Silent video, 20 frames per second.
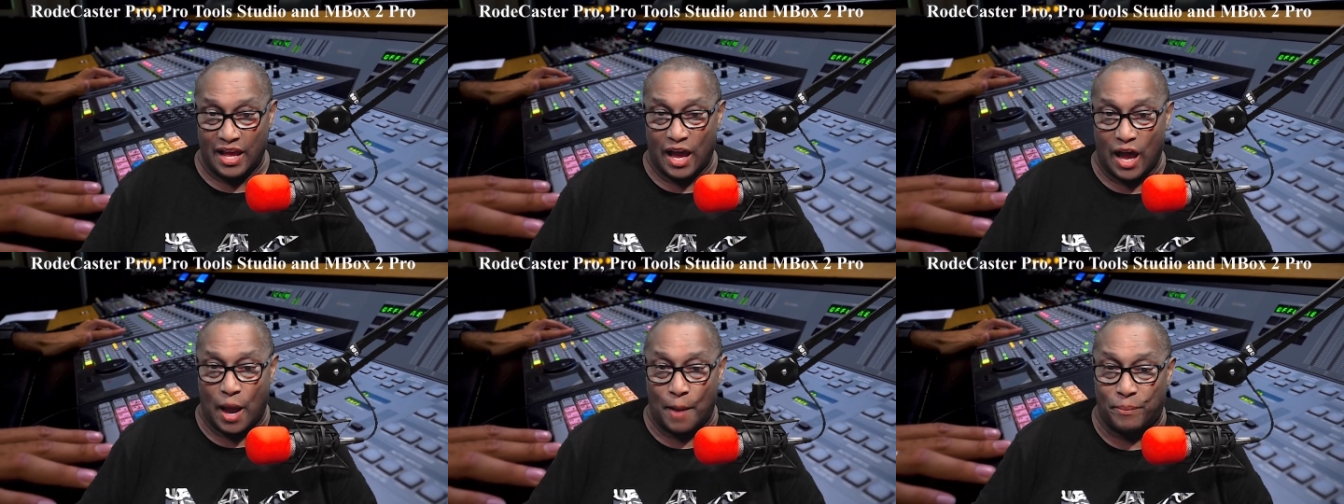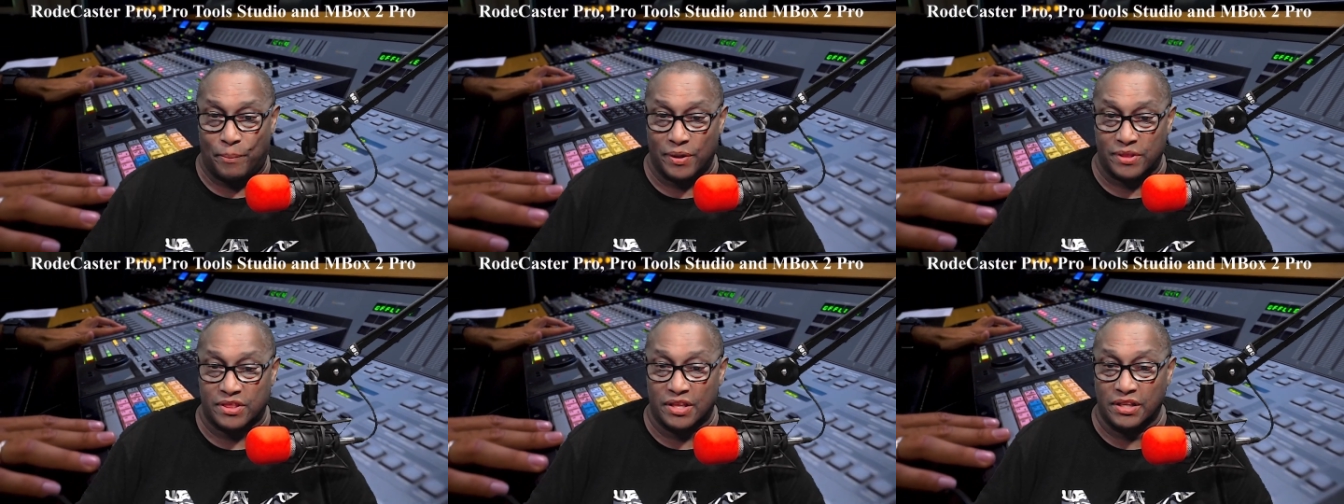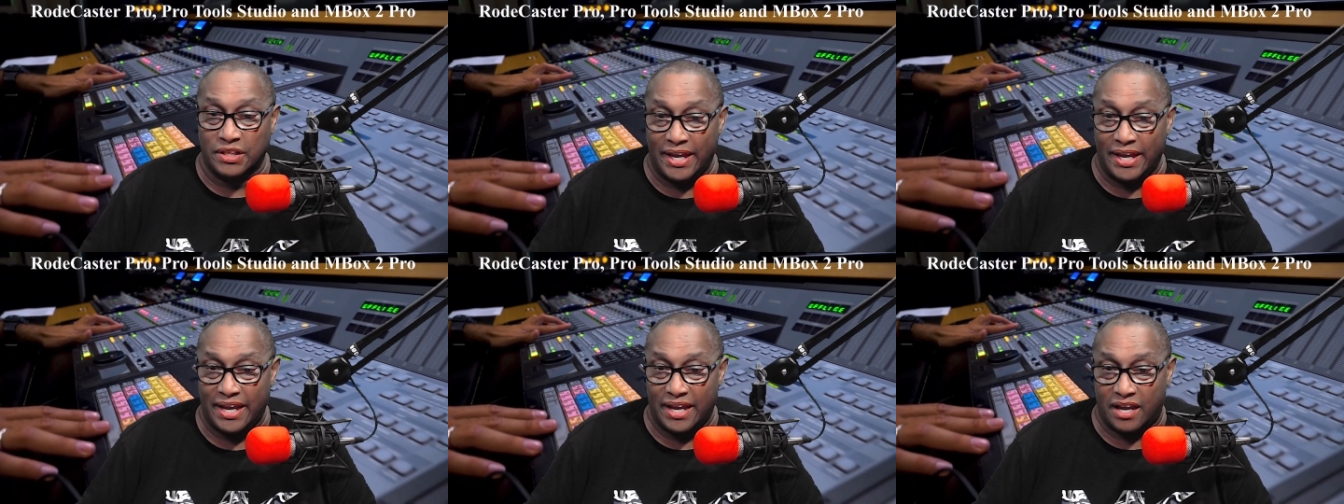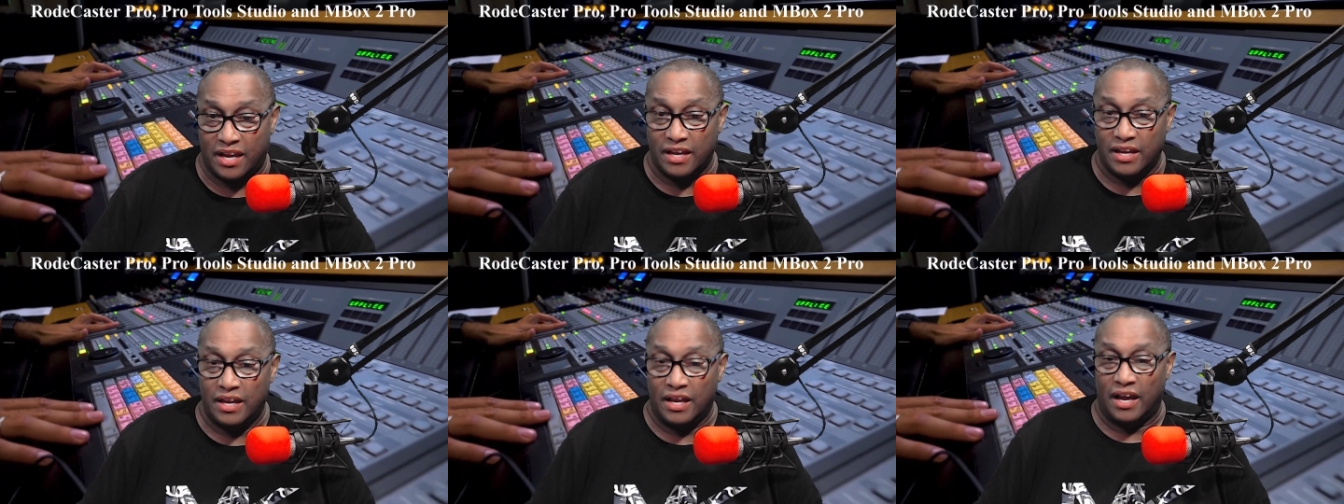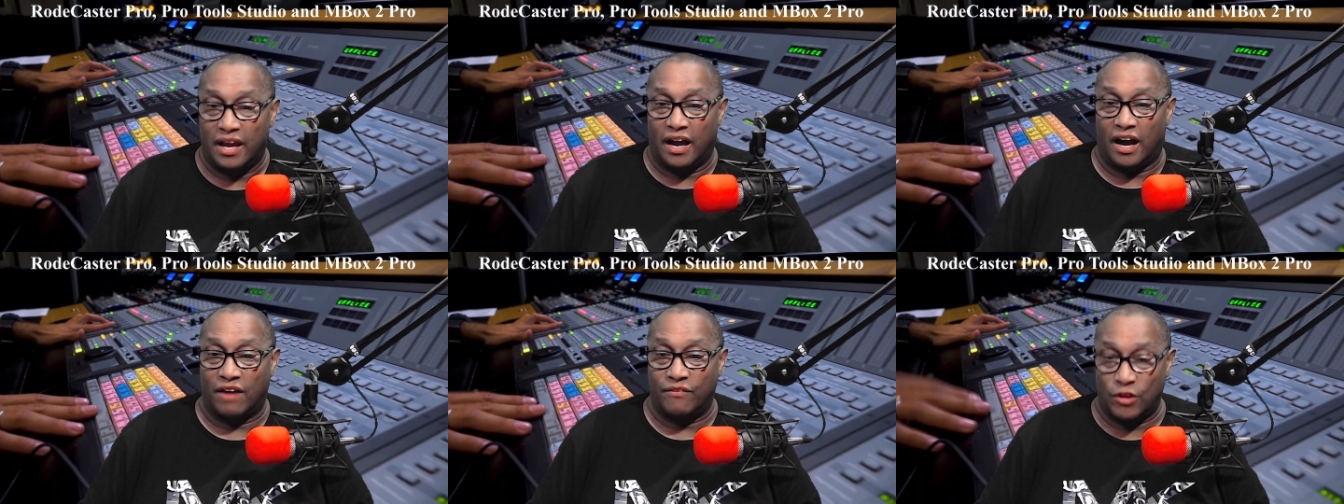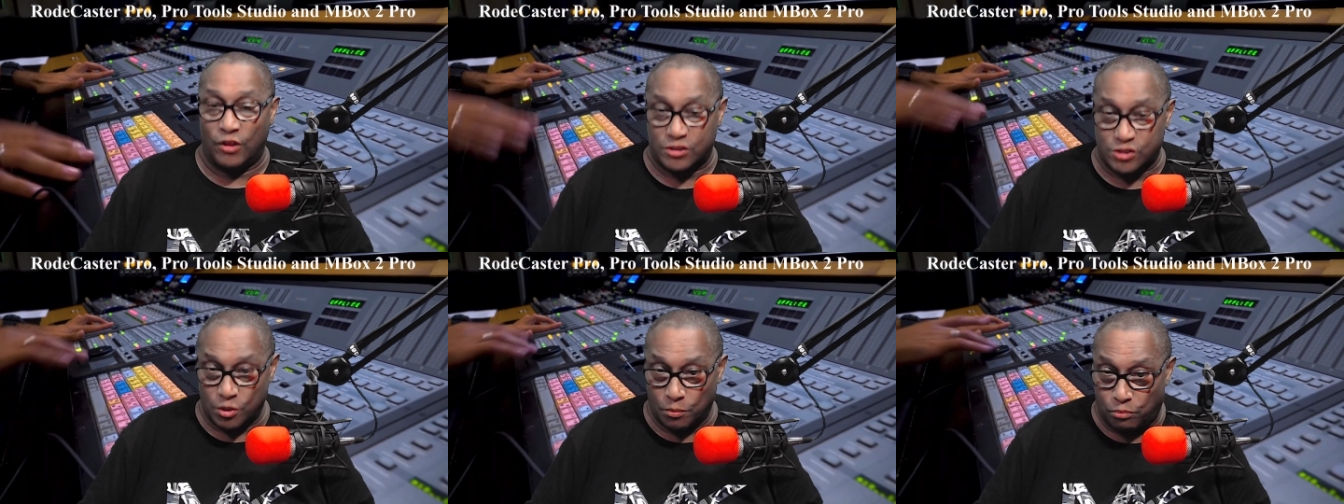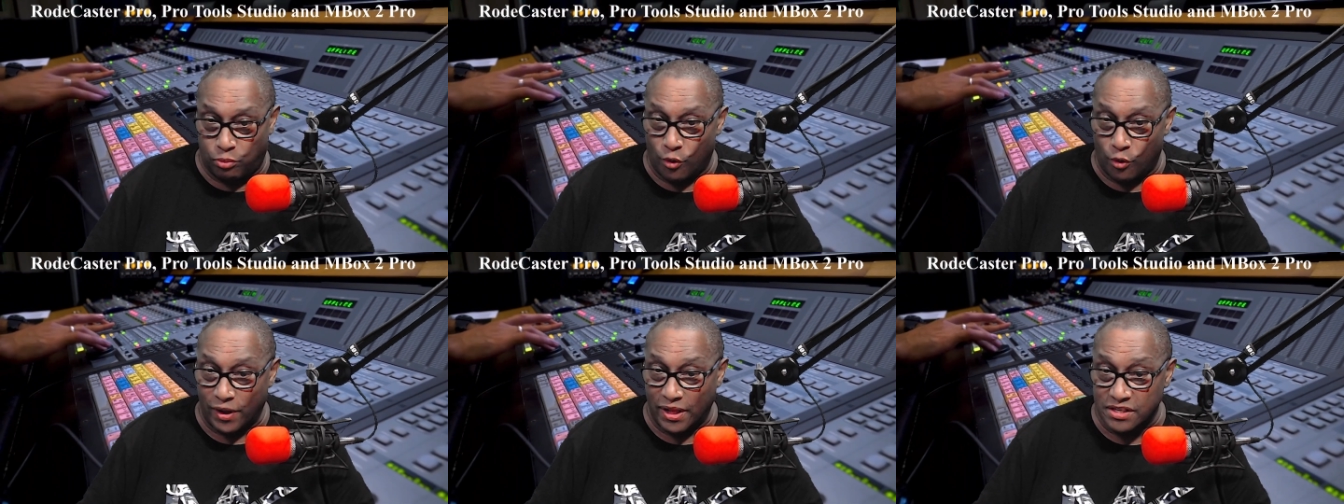I put the link of the
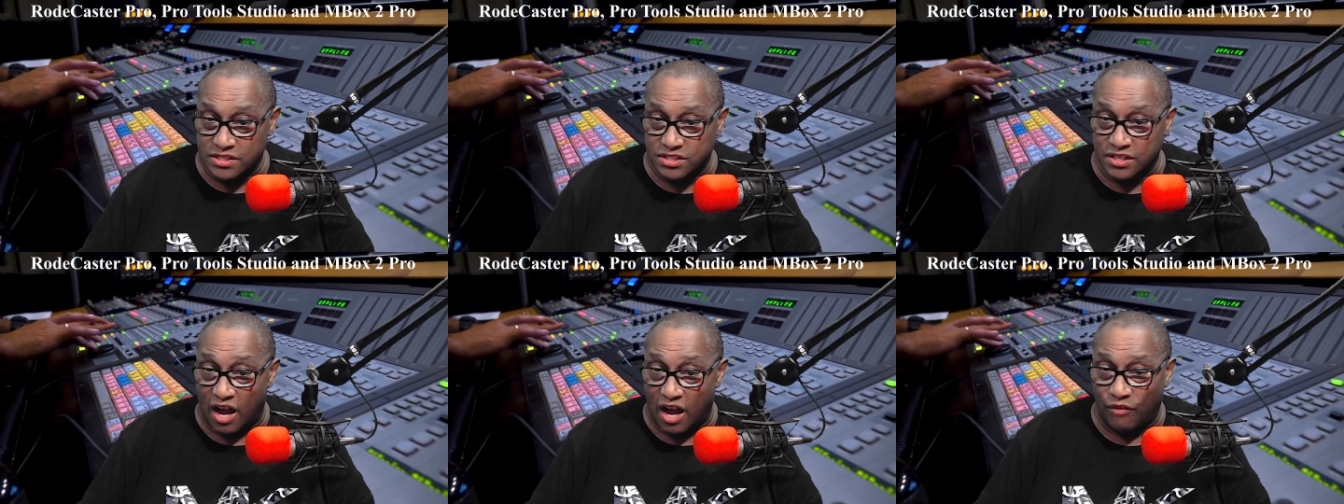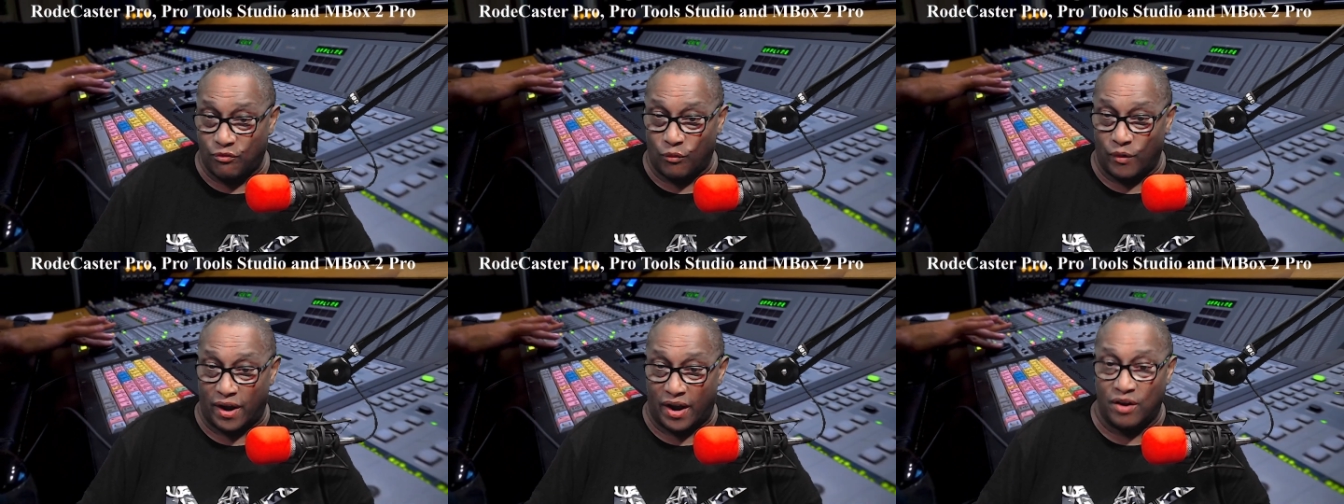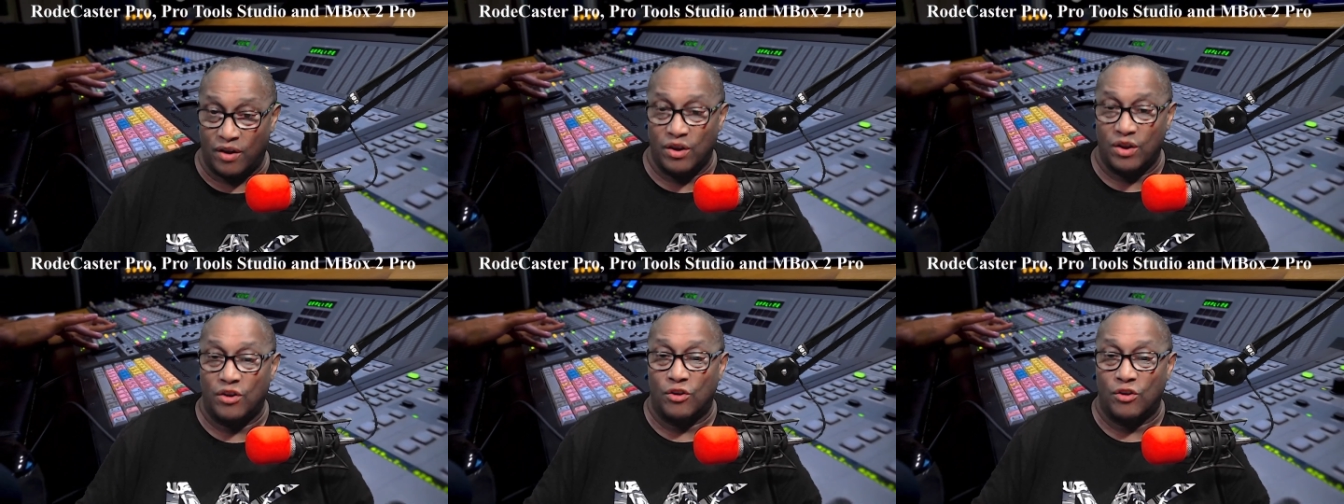supporting software